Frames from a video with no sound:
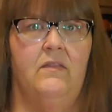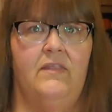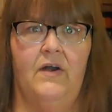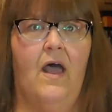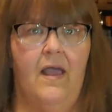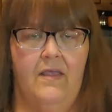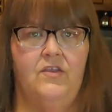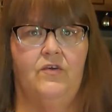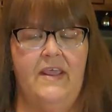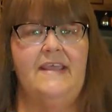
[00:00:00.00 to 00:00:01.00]
They're not,
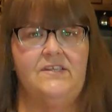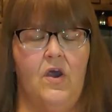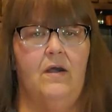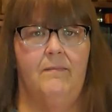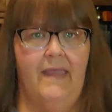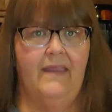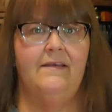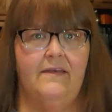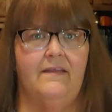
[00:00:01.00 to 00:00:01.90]
your knees aren't made